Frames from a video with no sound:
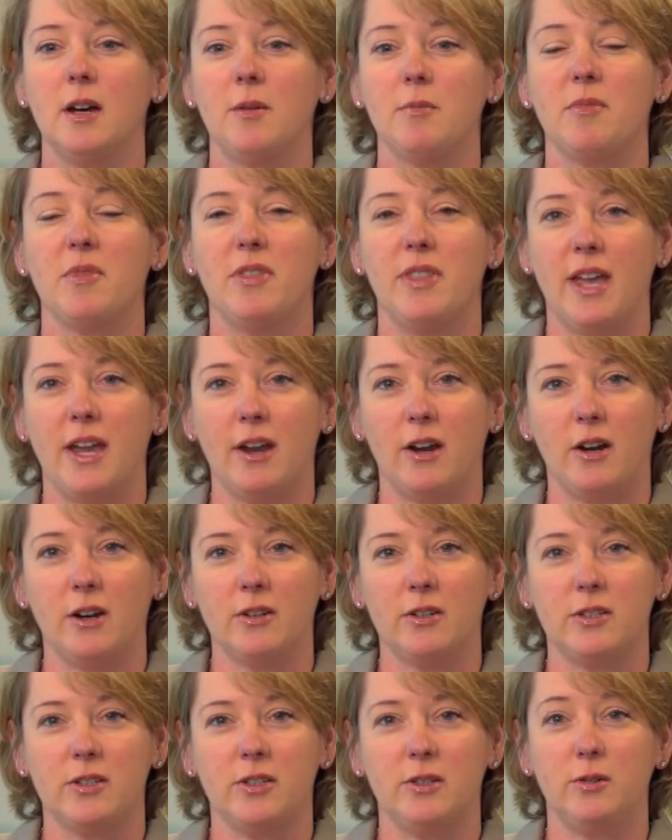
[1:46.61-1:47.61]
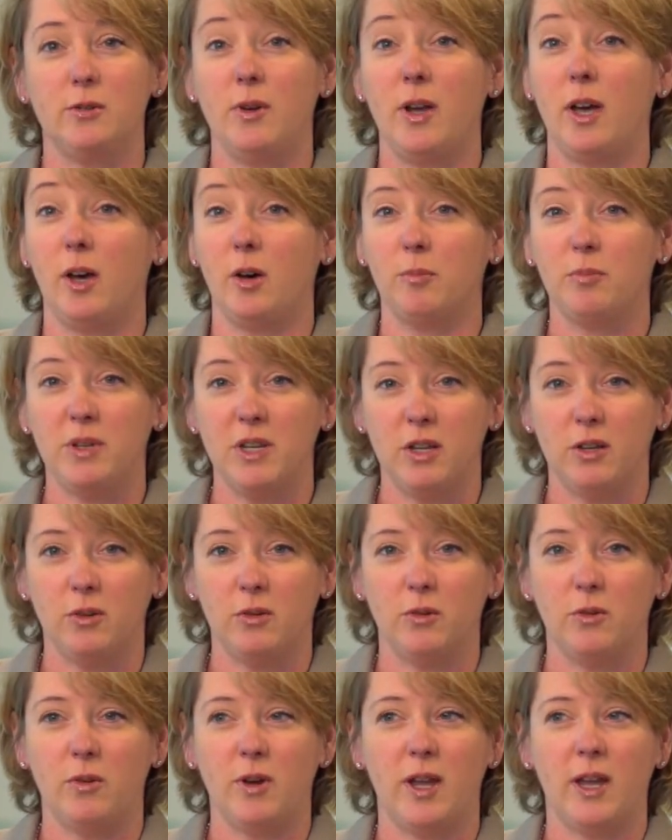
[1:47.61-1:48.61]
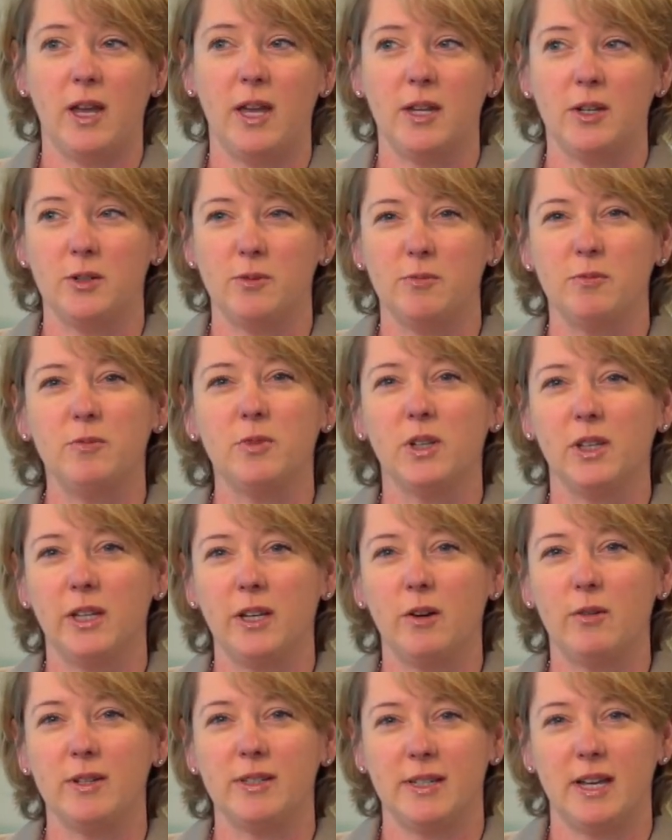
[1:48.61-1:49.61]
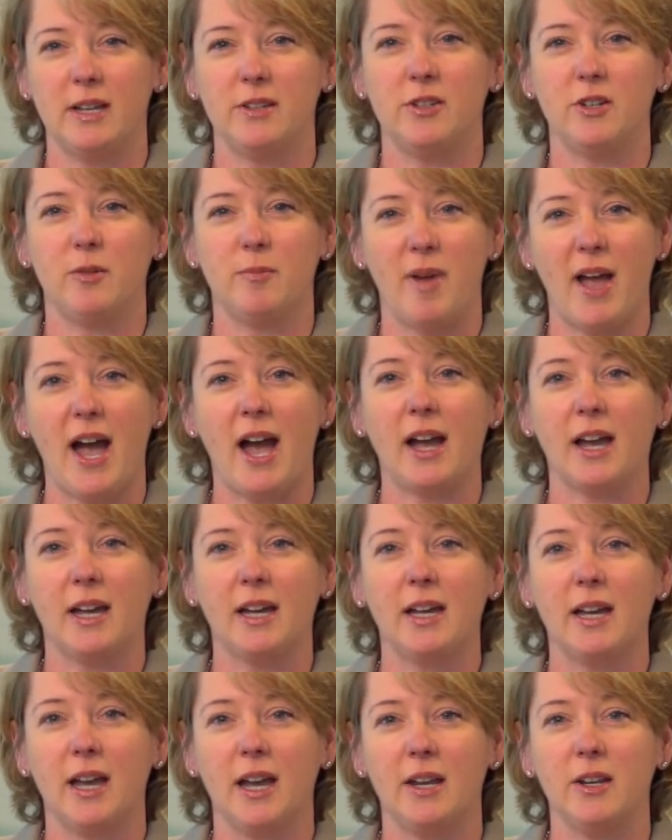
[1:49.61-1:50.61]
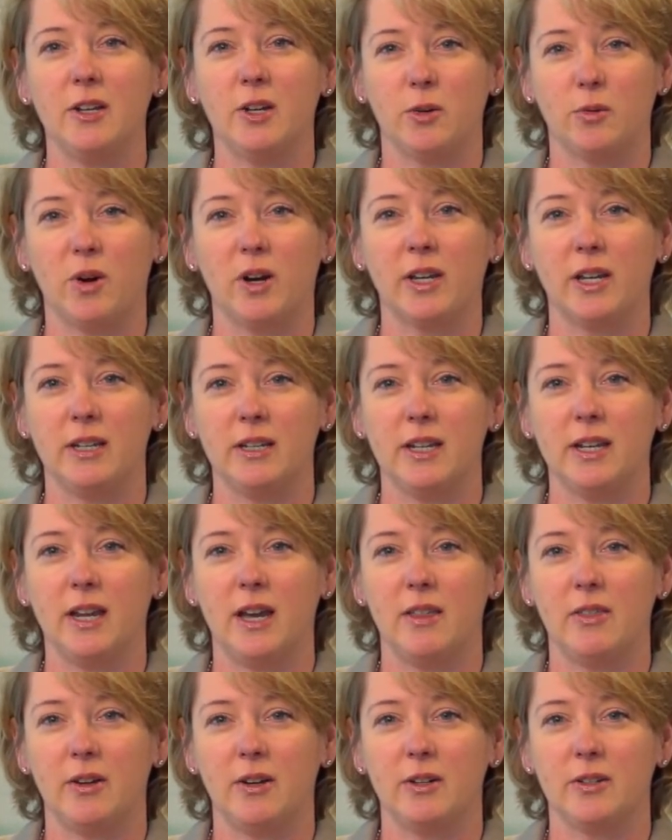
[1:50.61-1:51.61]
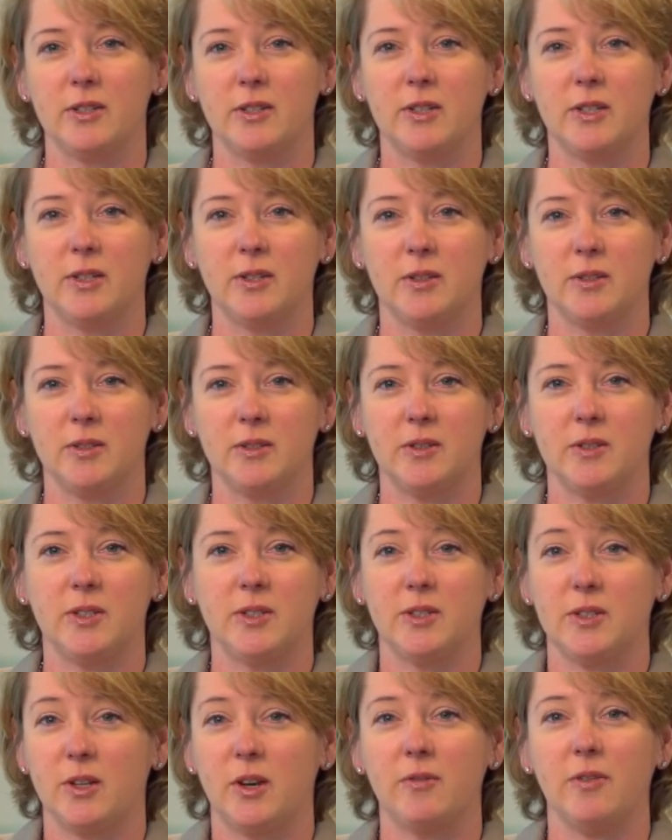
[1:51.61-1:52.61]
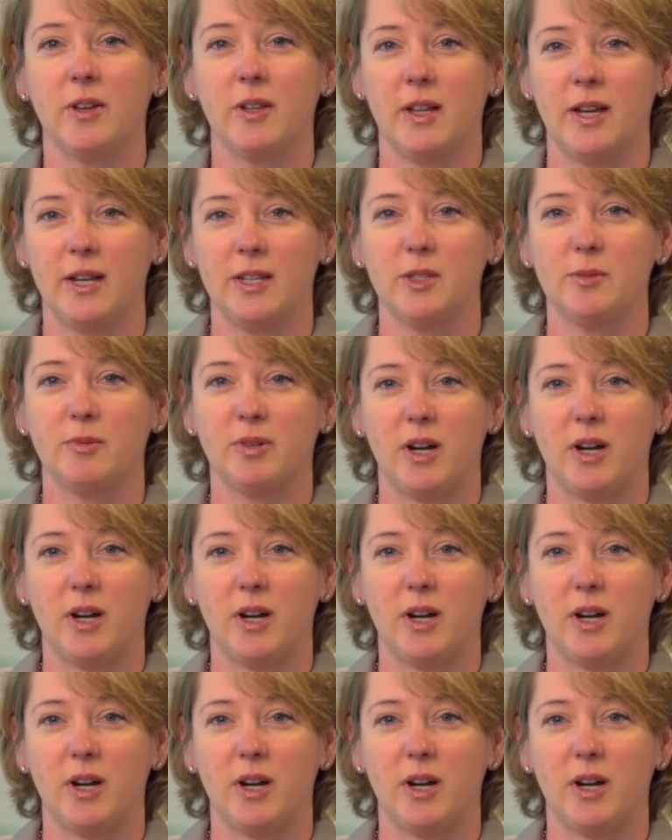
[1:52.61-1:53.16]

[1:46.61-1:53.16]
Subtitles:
there to help you and really always has your back, and you're working together to solve the client's